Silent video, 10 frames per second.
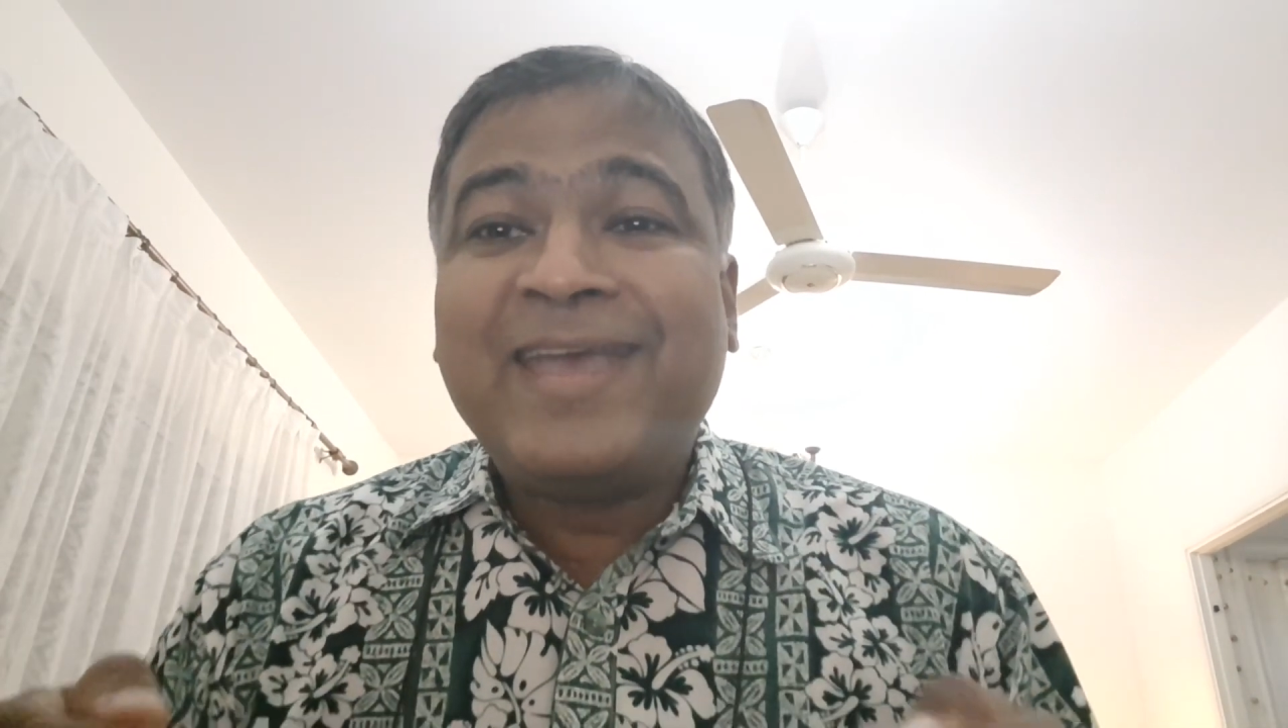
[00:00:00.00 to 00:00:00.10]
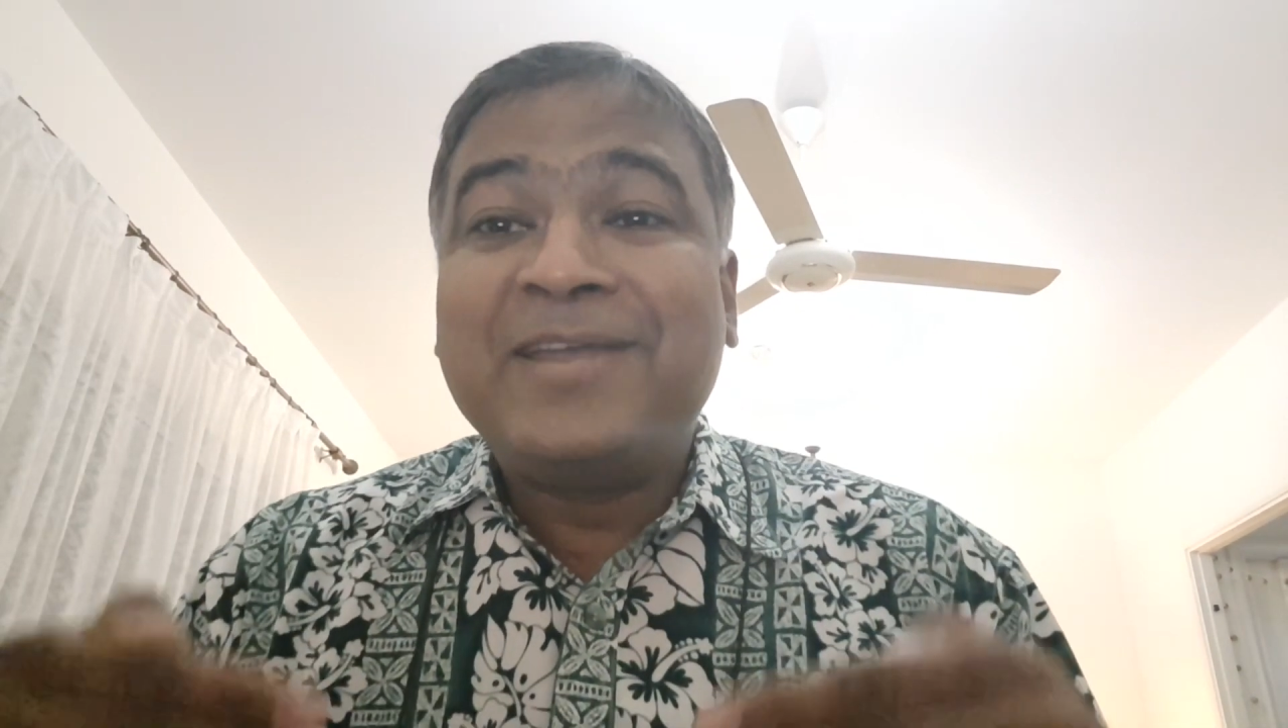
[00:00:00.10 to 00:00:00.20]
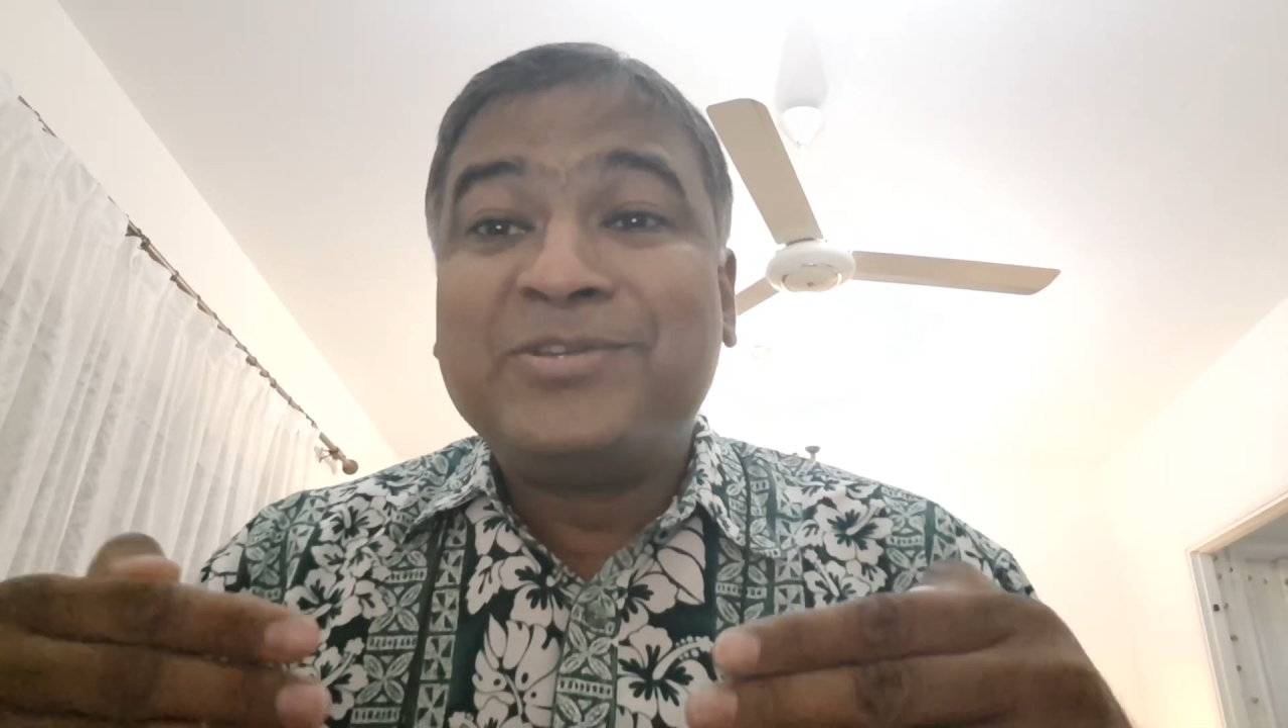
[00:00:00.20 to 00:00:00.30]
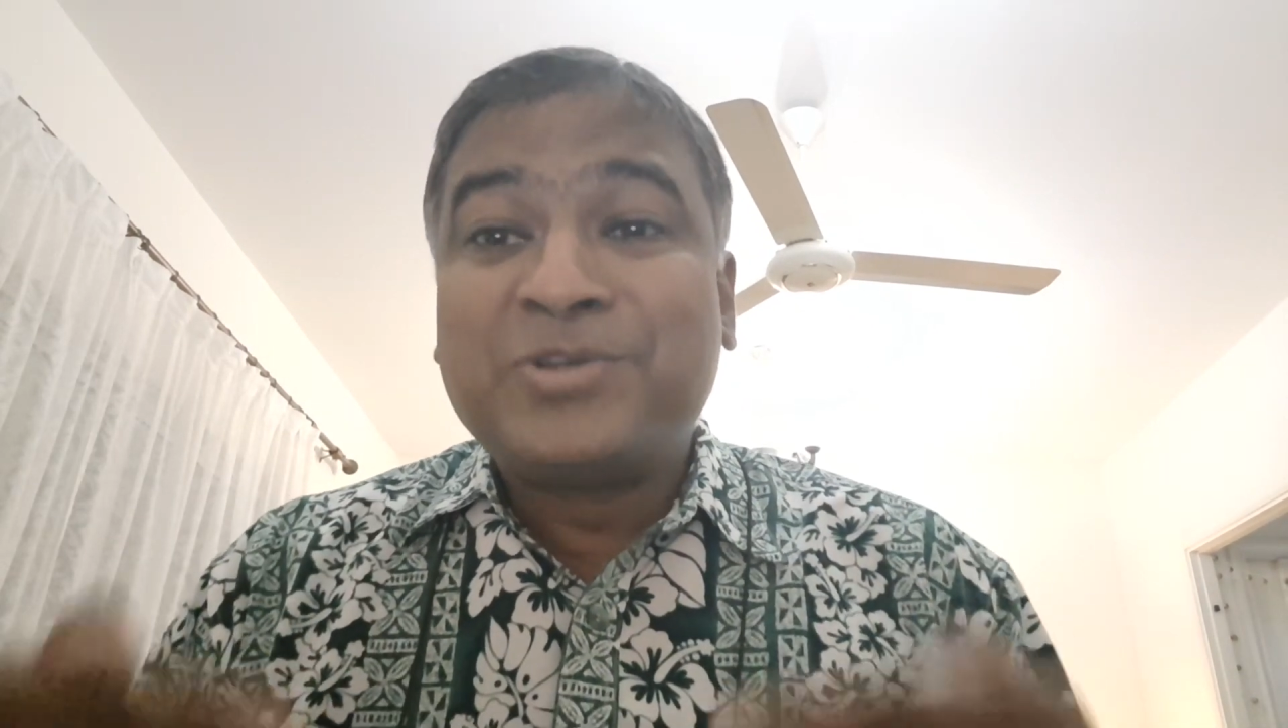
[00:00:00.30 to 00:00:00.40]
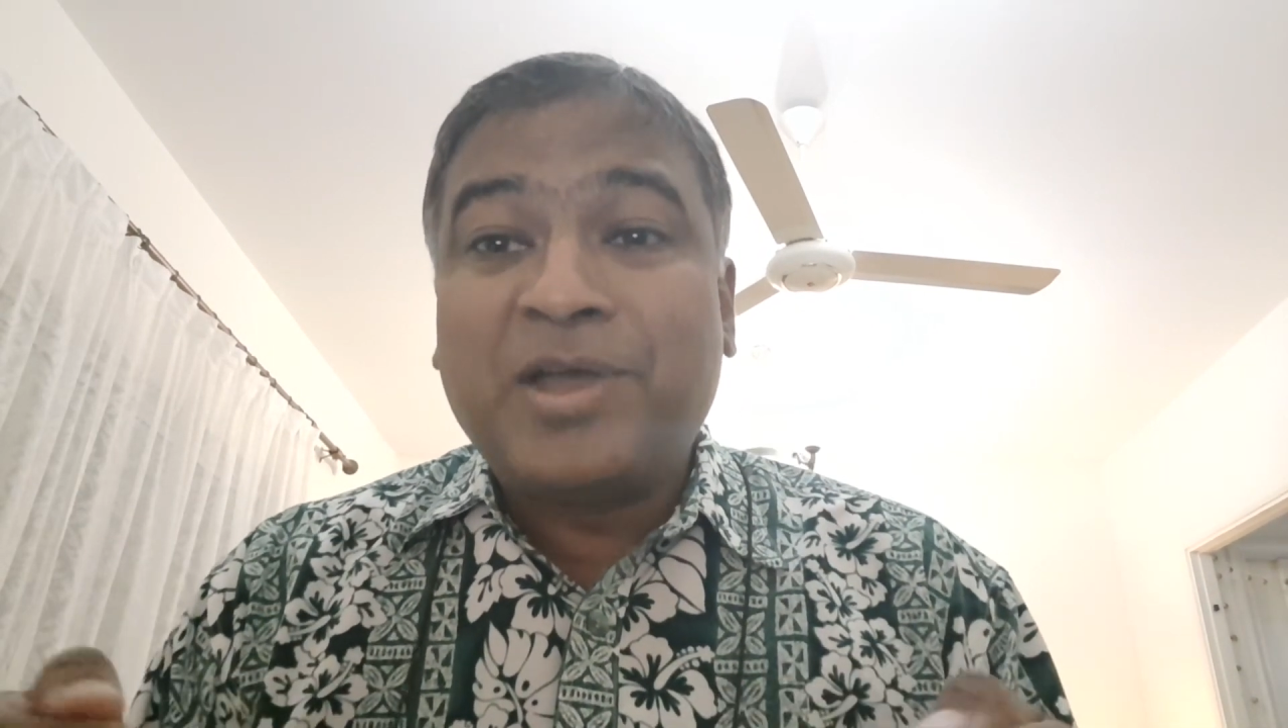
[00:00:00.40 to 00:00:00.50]

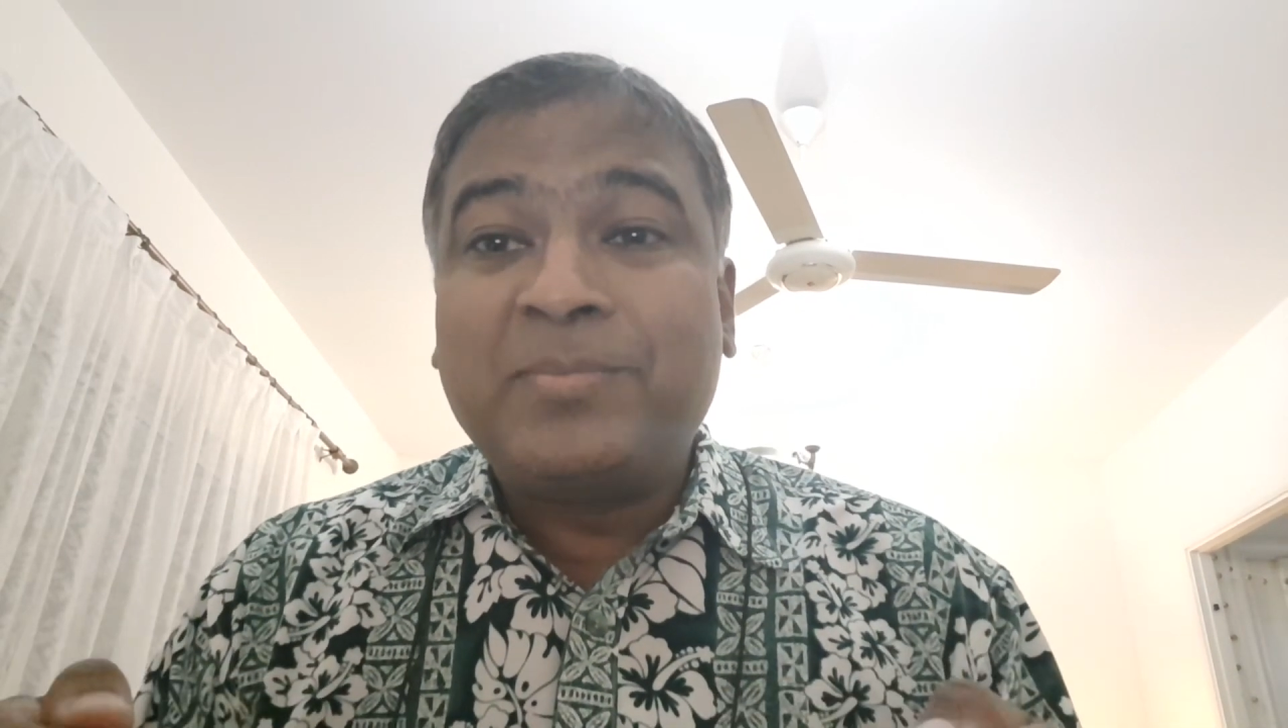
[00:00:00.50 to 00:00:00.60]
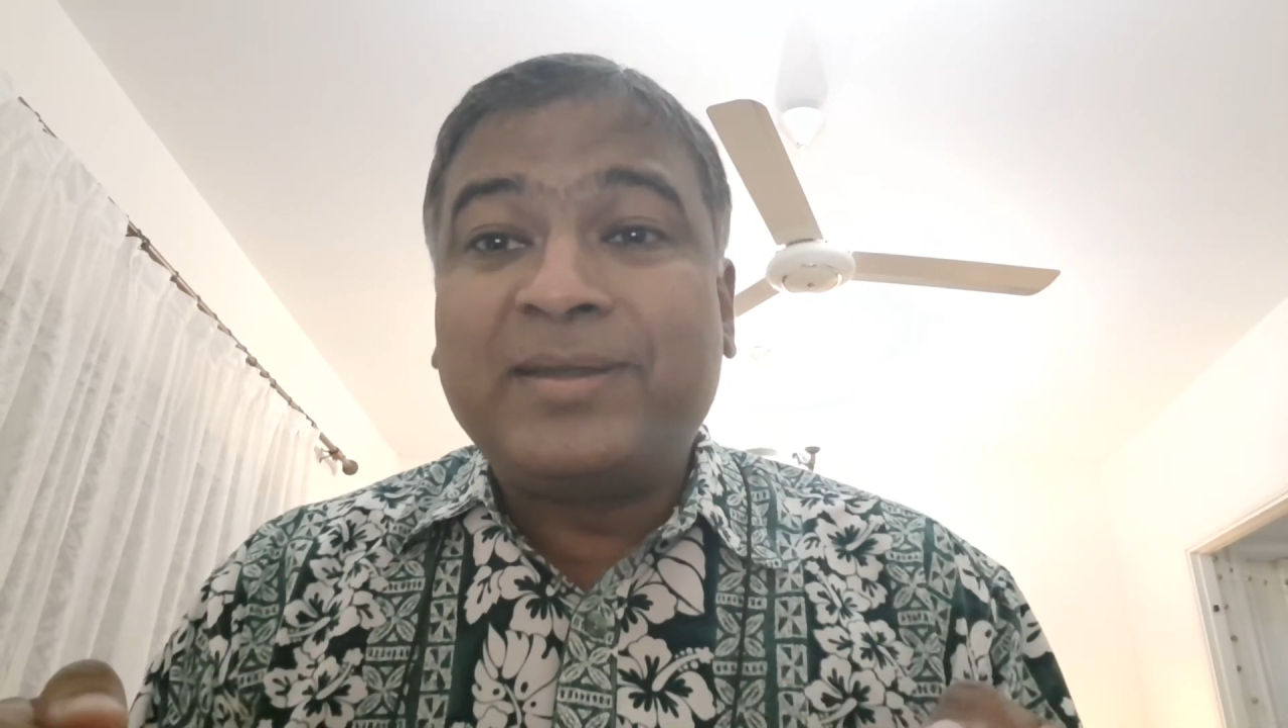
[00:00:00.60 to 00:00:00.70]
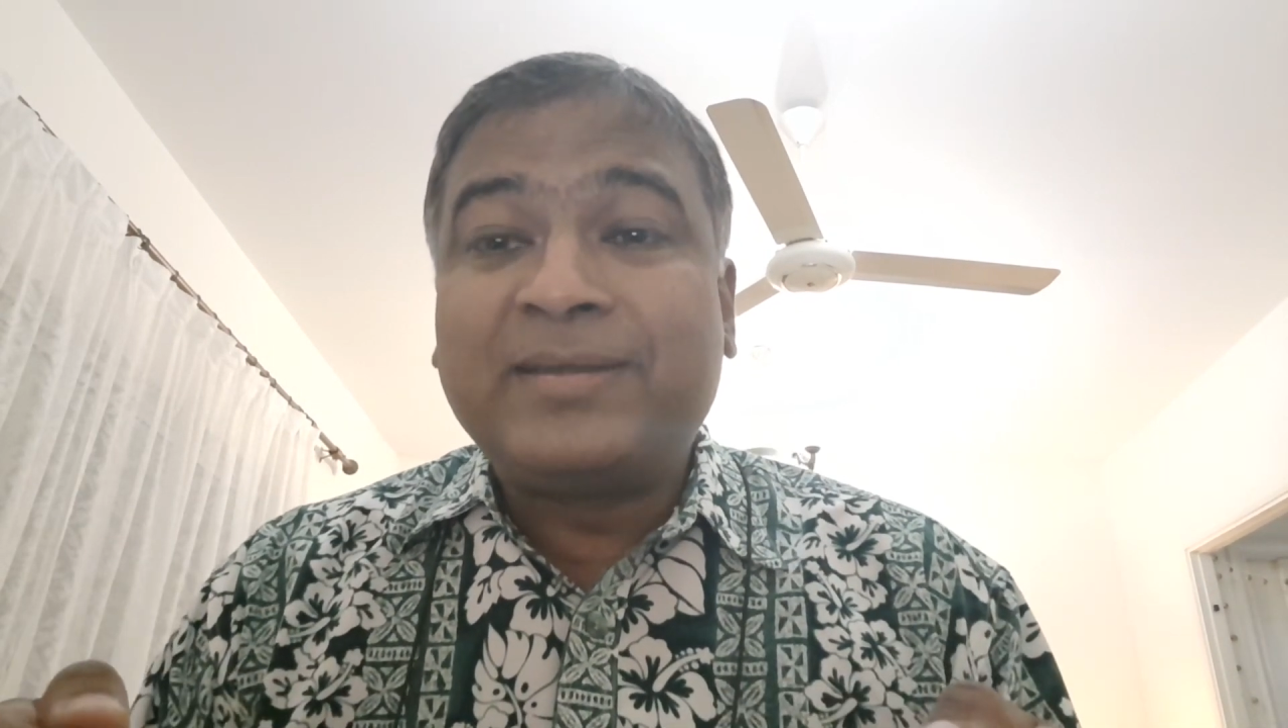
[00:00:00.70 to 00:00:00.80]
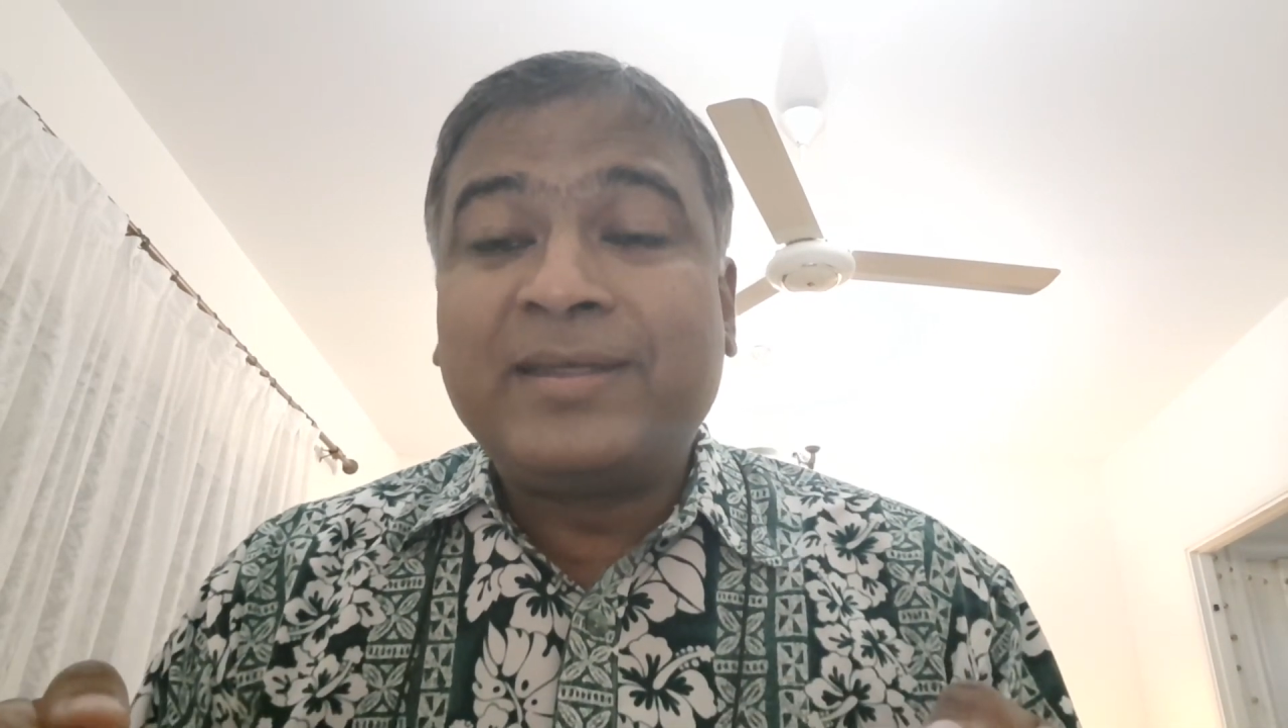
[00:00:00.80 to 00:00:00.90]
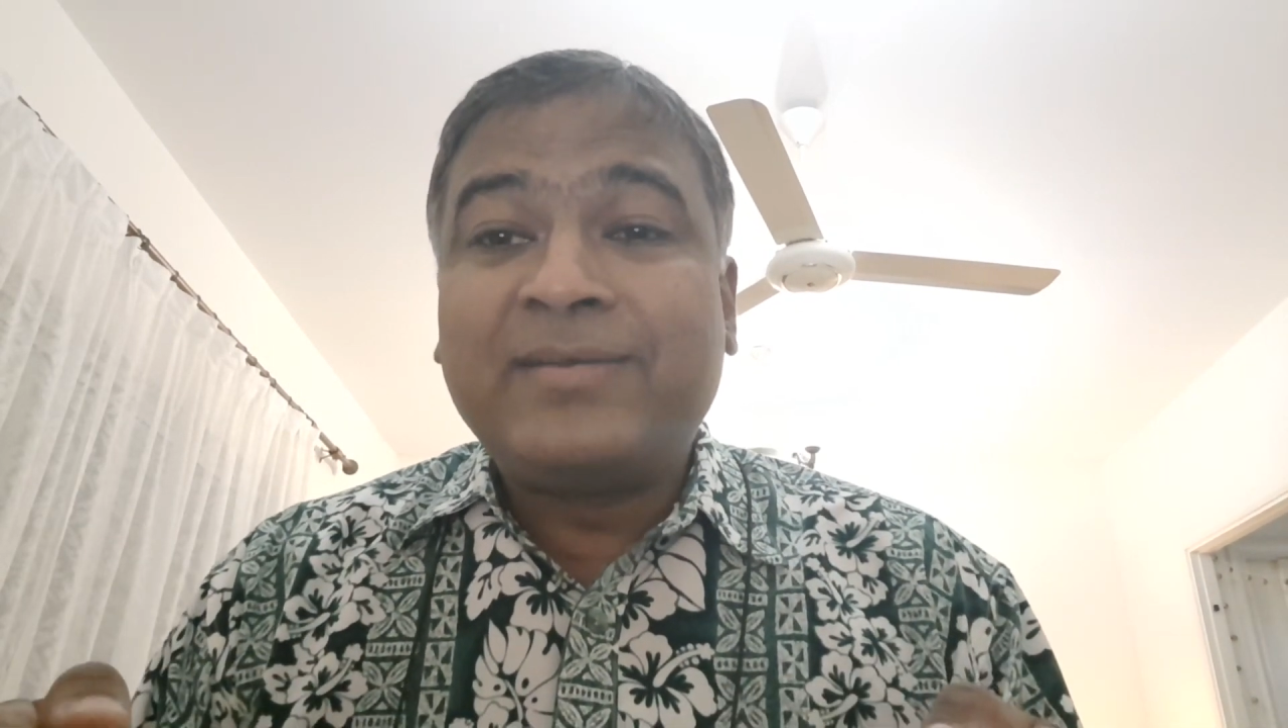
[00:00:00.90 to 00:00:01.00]

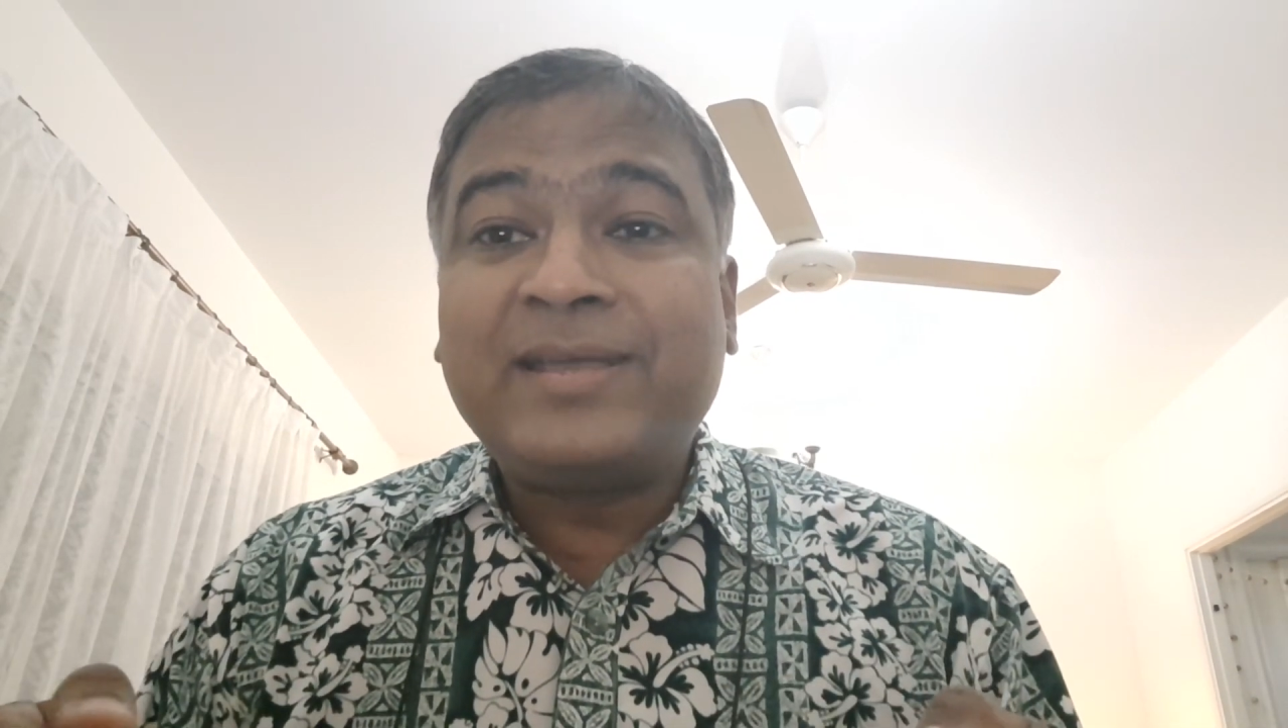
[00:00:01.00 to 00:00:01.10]
enjoyment,